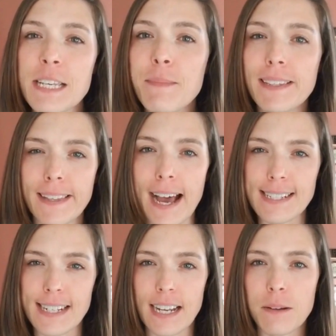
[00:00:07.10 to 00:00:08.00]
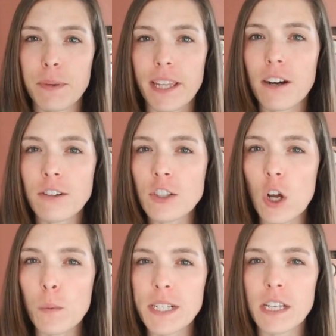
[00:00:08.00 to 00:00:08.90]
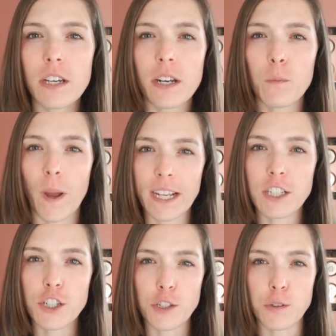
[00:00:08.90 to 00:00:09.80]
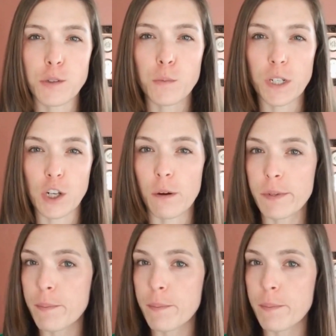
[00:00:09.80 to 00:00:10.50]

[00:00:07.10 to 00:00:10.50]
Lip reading: can be lasting, but they aren't always a good way to choose which home to